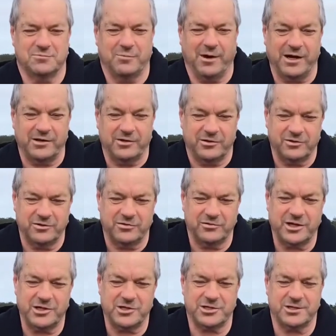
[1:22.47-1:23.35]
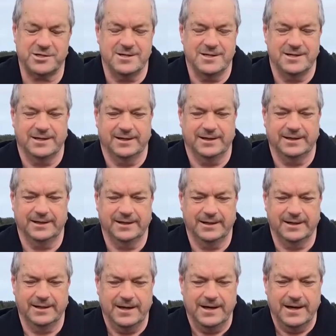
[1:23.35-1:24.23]
Went to the session,
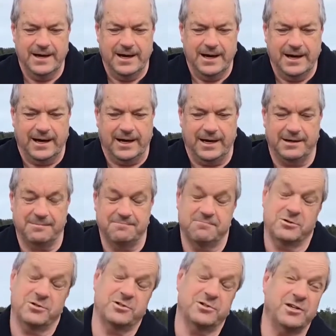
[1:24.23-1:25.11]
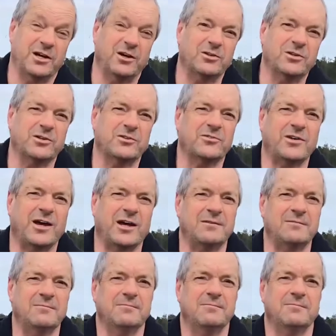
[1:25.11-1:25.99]
which was held at
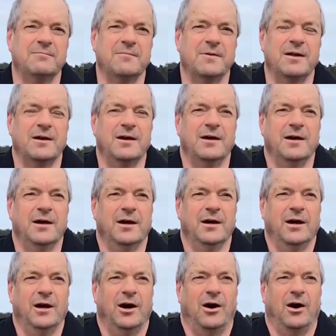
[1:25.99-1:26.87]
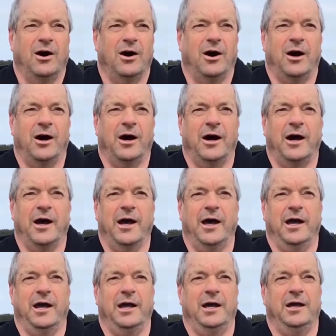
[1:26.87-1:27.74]
Sutton.
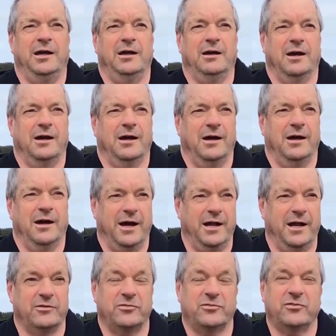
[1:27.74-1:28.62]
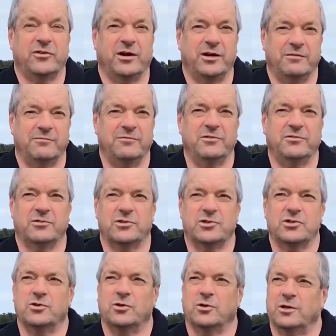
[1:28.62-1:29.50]
I had a site
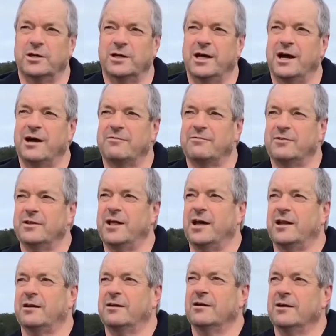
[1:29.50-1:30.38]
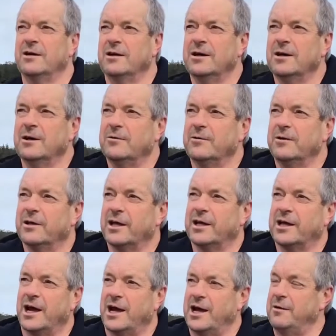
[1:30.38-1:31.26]
visit shortly after that where
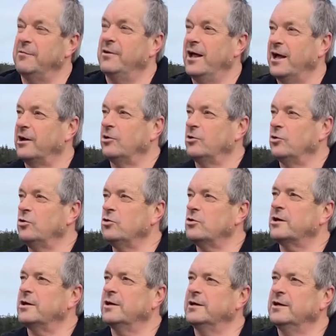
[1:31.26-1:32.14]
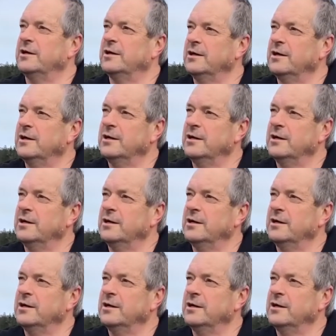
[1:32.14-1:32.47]
they came and had a look.